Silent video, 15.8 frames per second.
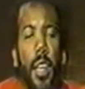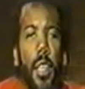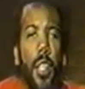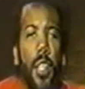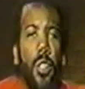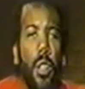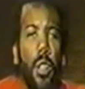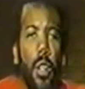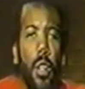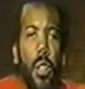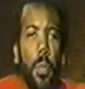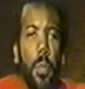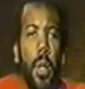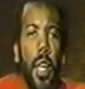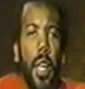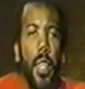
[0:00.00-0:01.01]
that you learn
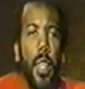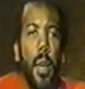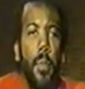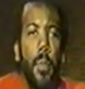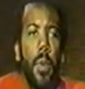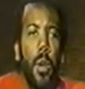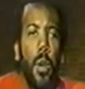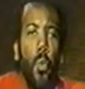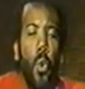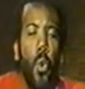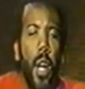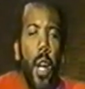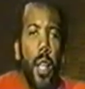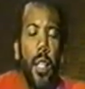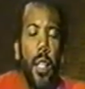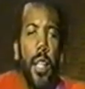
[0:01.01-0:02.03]
to play them
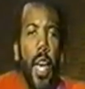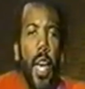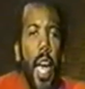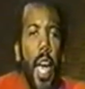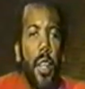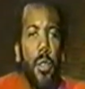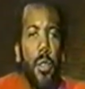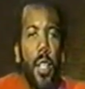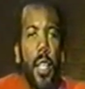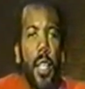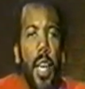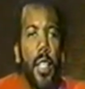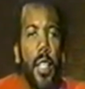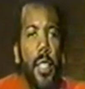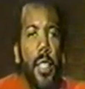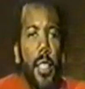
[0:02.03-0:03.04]
well and accurately
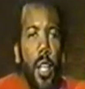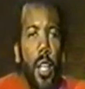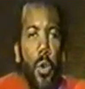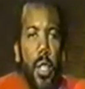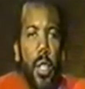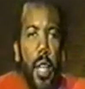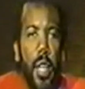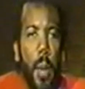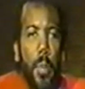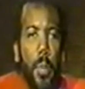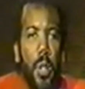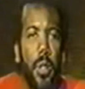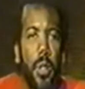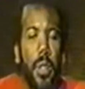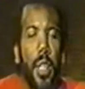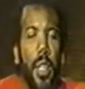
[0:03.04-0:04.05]
at a slower
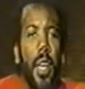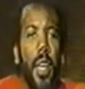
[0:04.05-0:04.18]
tempo